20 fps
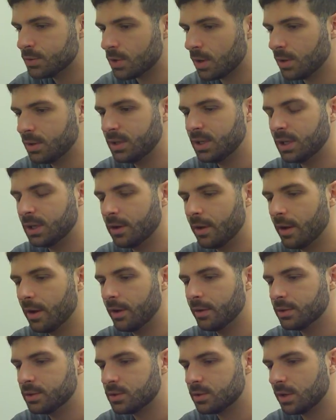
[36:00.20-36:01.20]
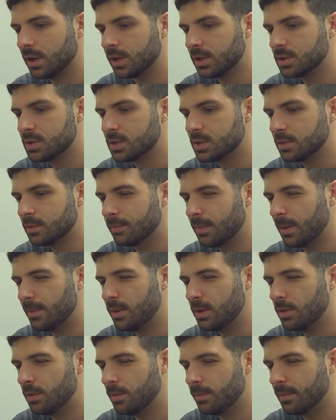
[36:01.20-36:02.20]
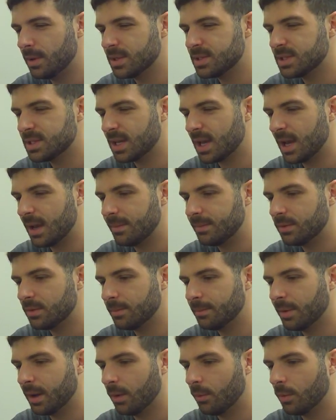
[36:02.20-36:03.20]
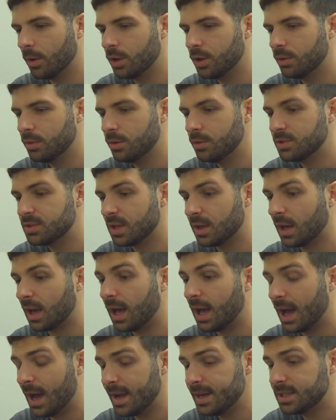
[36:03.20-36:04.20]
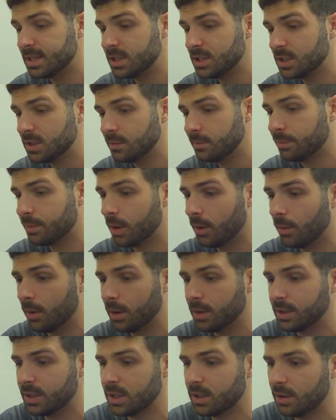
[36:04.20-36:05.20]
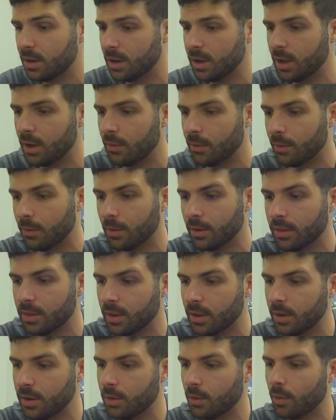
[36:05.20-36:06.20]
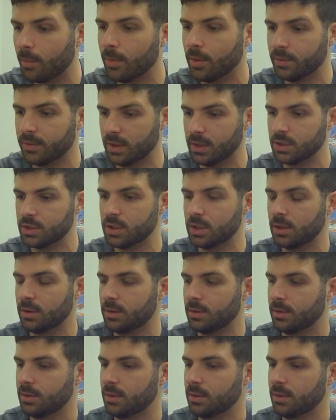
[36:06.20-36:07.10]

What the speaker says: are D'Addario strings. Maybe you mistyped, but were you using high tension ProArt D'Addario or the normal tension?